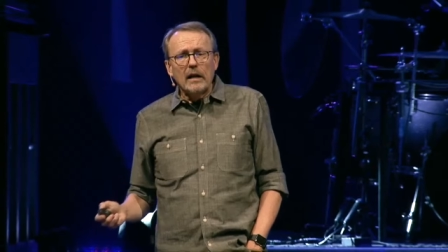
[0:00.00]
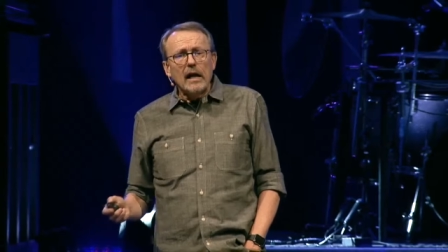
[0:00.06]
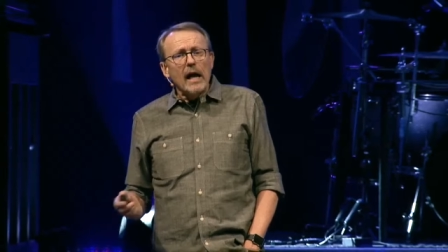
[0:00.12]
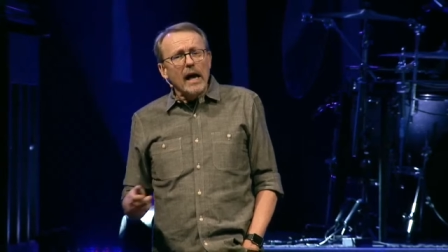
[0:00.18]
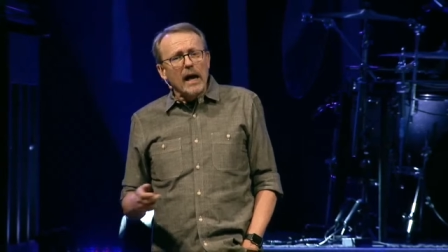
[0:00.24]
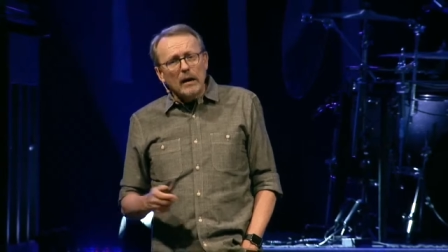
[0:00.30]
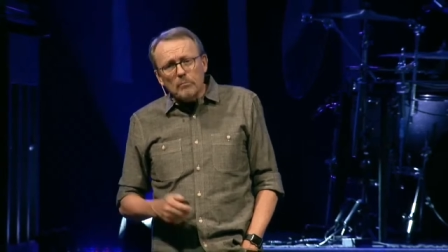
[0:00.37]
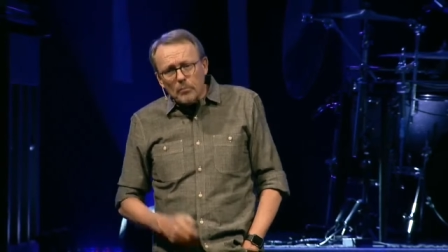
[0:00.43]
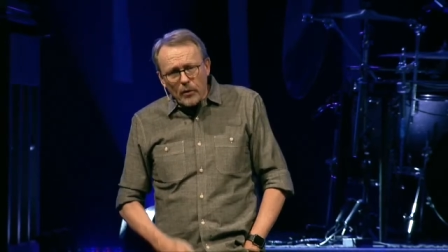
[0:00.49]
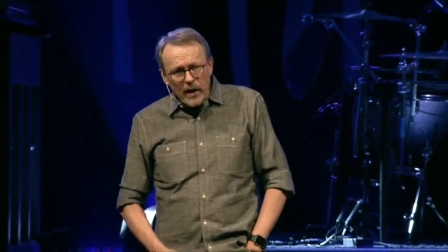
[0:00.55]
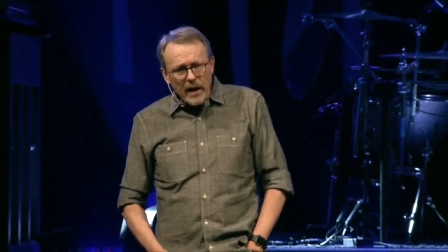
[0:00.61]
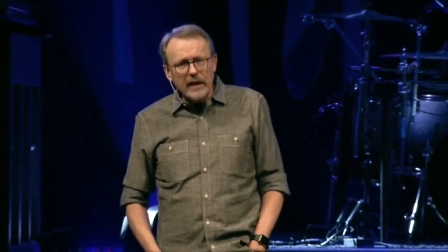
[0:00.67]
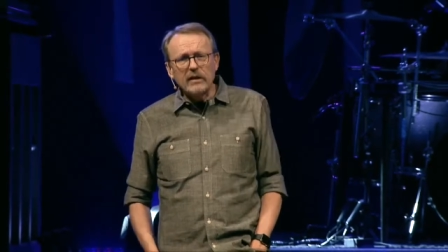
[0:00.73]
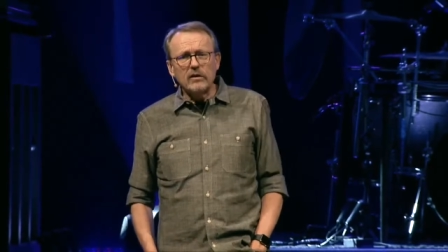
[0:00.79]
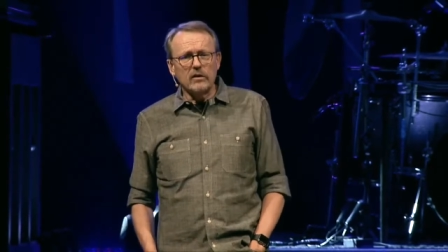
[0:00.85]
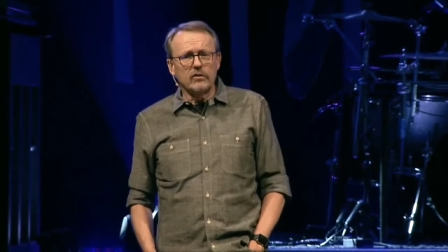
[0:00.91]
and
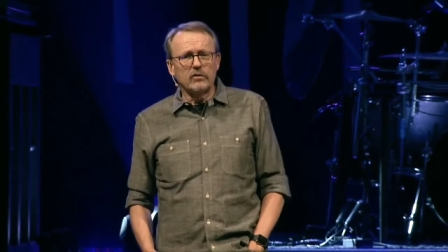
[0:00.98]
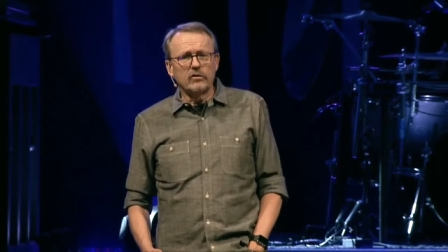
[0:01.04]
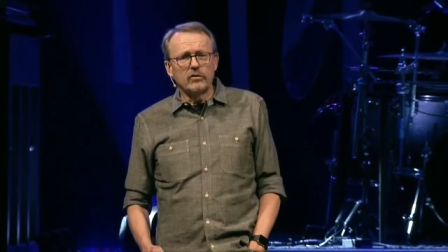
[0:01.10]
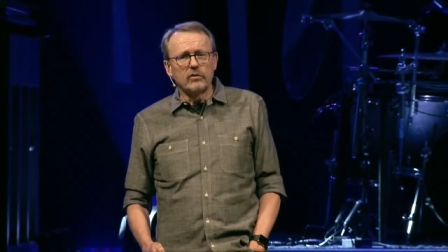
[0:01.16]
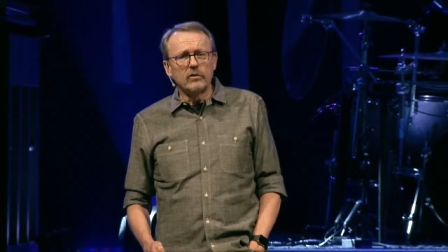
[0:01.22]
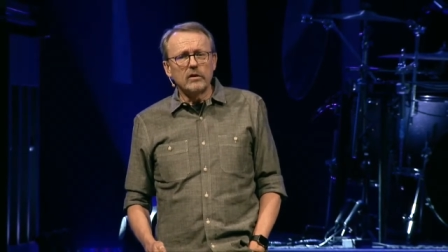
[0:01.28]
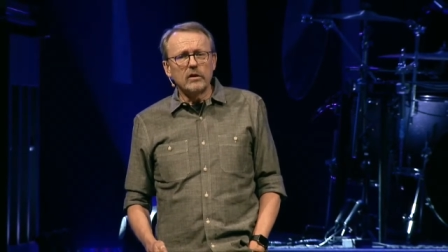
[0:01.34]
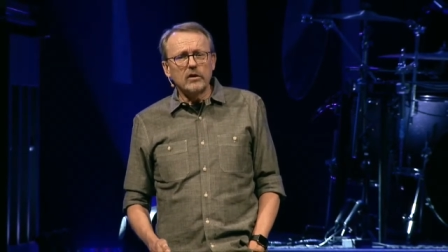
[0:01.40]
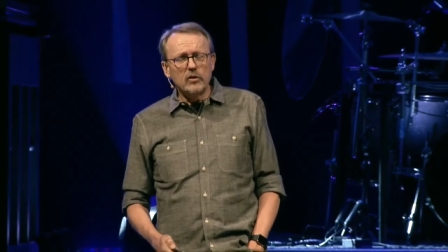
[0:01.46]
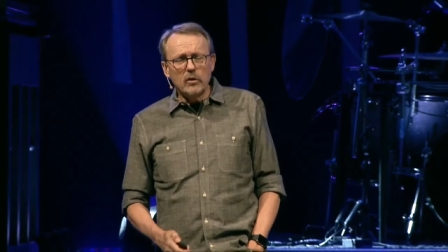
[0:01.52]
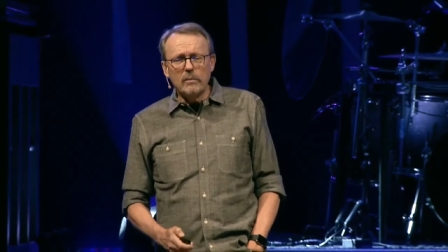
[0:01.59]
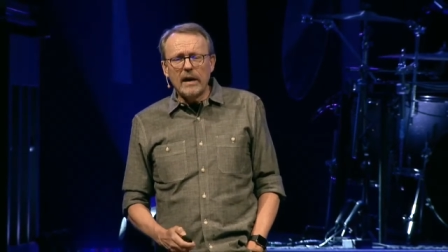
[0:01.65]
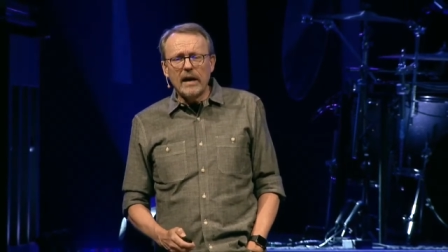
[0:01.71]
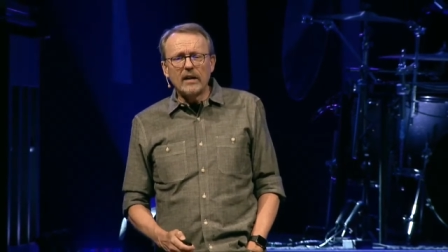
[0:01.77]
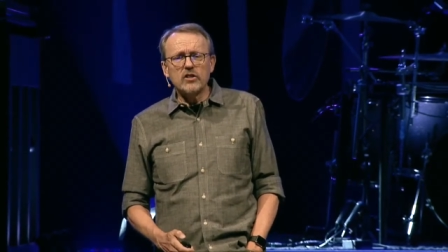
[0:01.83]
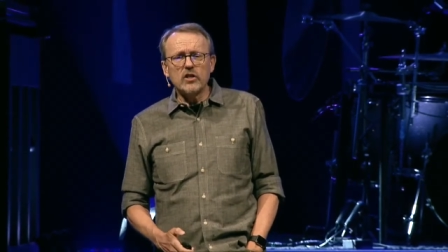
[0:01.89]
practice. Can you
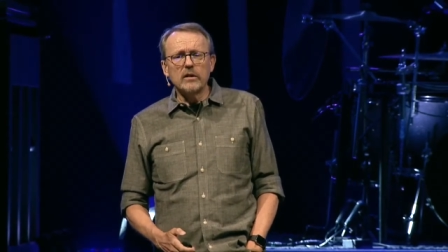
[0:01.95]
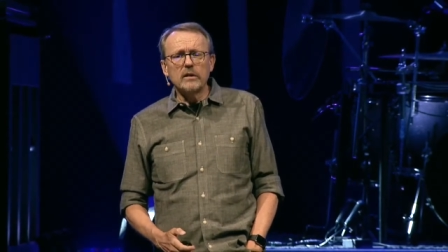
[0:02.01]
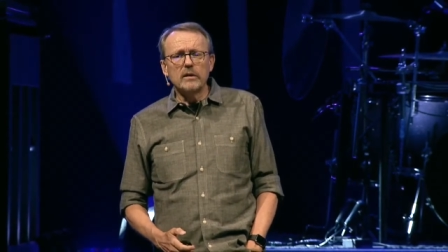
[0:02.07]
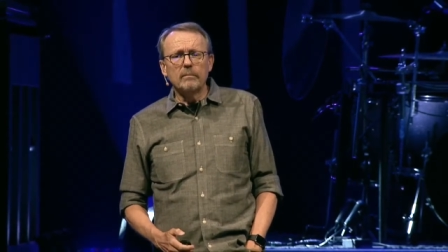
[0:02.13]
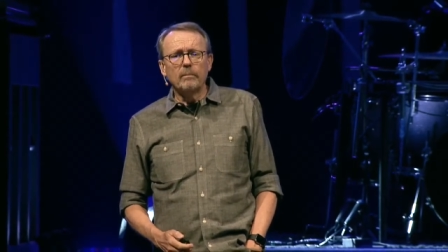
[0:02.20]
imagine?